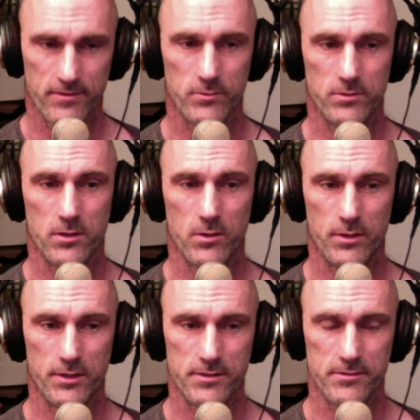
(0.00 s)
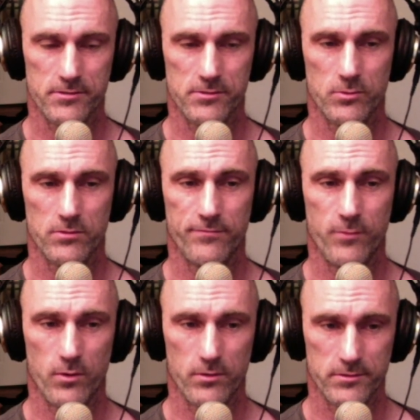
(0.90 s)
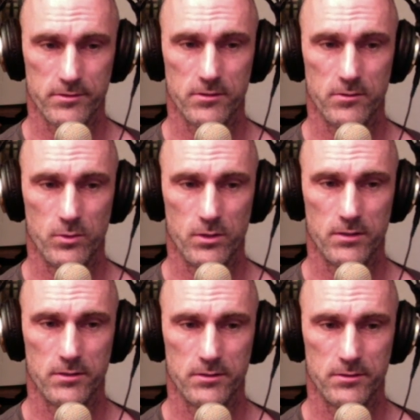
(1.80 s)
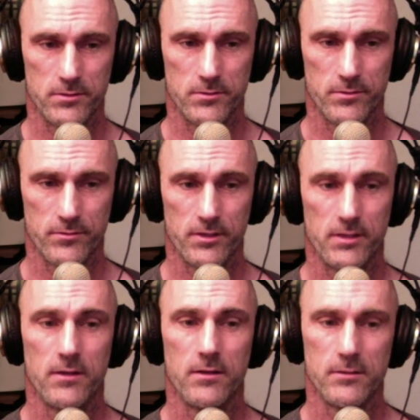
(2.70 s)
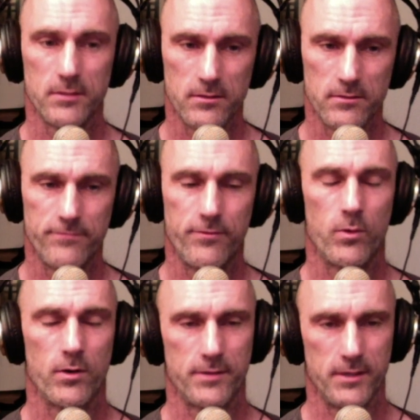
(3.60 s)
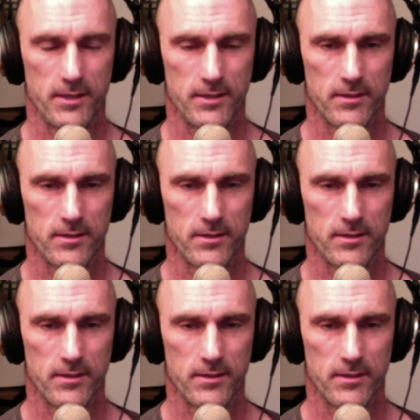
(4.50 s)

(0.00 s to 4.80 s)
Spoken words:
It would go at insertion order 4. 0, 1, 2, 3, 4 at the end.